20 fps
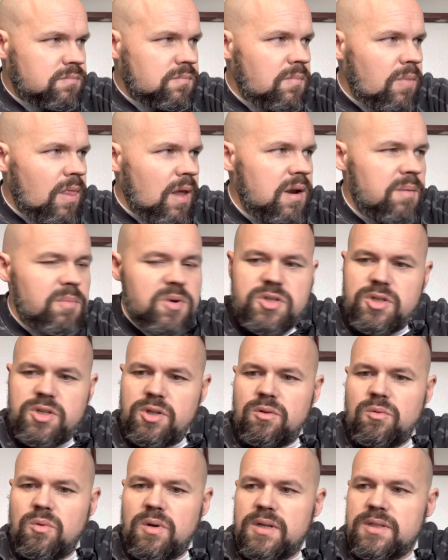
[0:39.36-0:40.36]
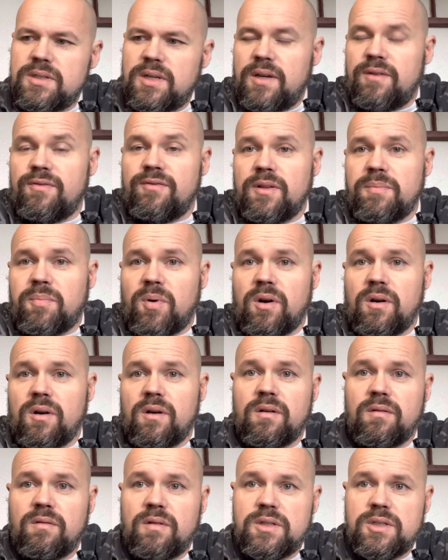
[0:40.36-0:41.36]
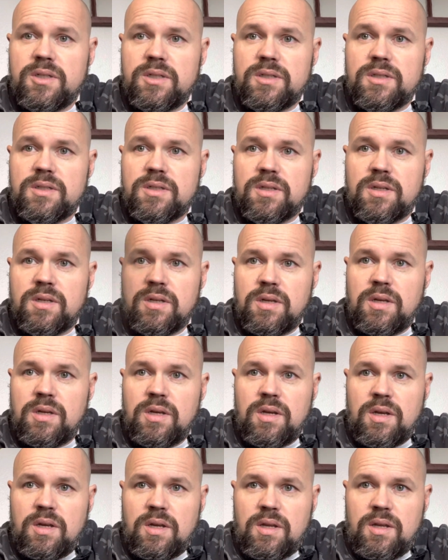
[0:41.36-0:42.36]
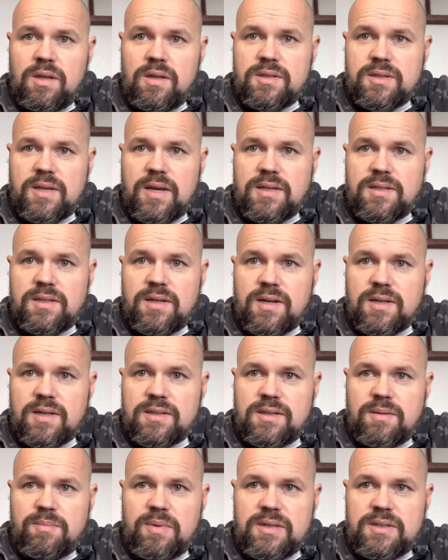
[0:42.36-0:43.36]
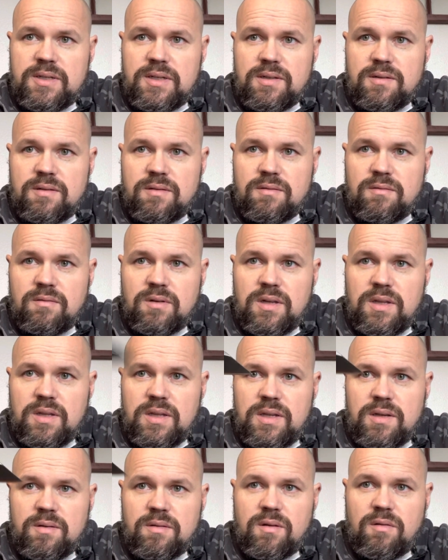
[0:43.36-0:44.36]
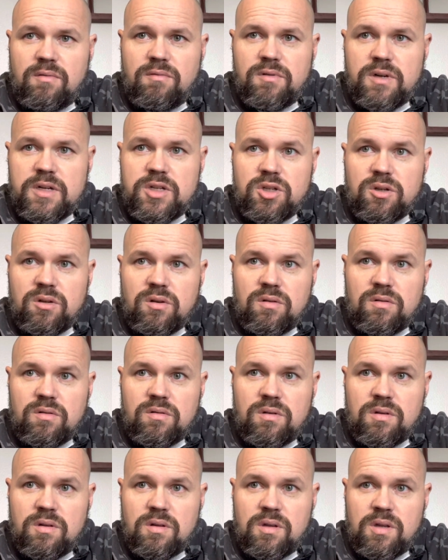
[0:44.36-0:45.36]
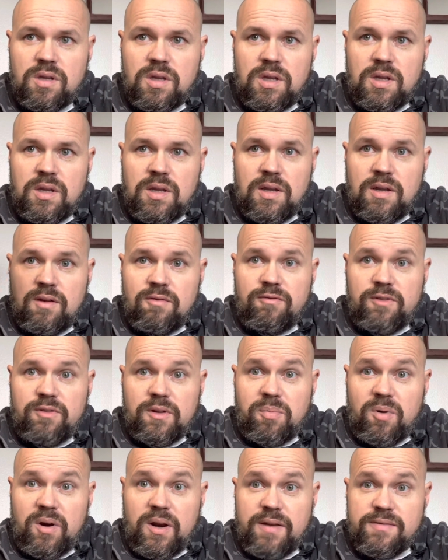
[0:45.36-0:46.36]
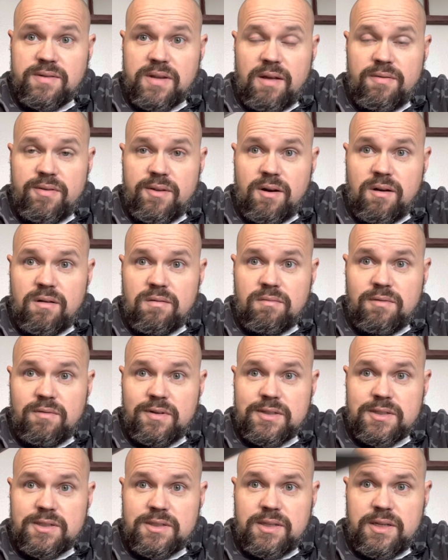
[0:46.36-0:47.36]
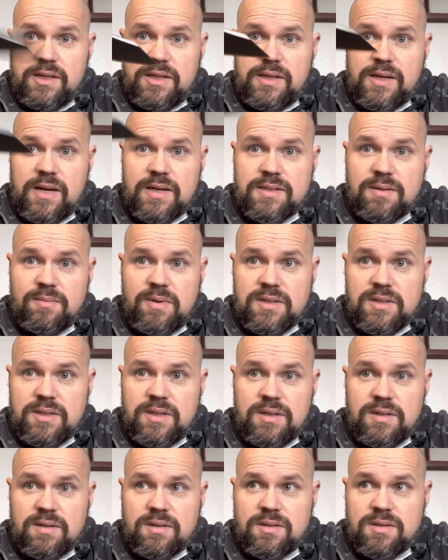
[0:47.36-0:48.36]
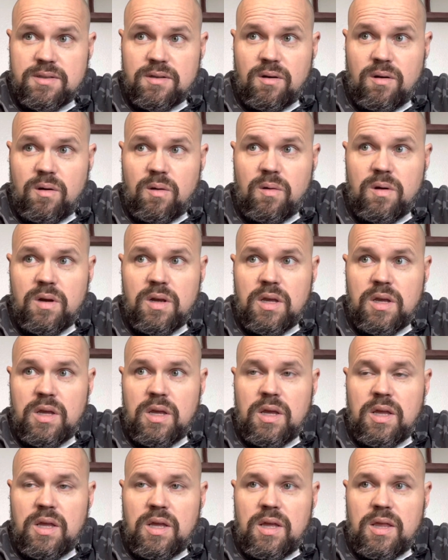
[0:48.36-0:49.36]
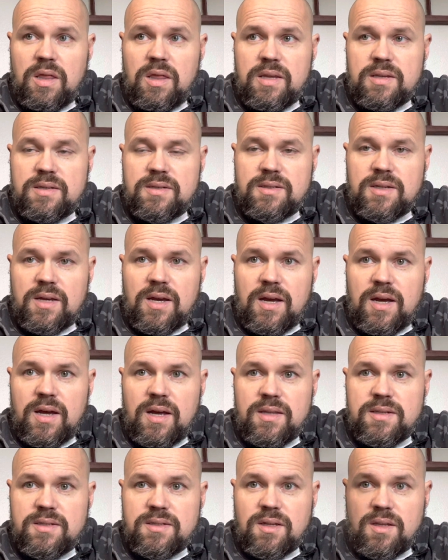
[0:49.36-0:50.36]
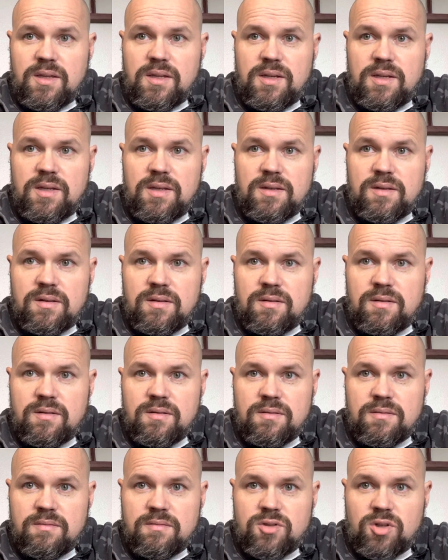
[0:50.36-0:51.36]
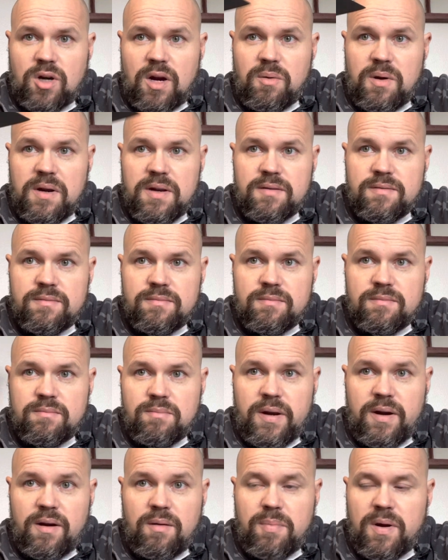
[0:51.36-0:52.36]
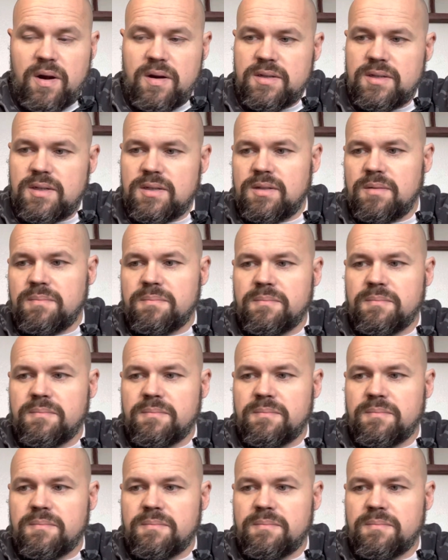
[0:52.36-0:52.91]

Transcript: Number 2 was a flipper, which is, in this case, an XM18. One of the original flipper knives out there was the XM18. So this is on the tri-way bearing system.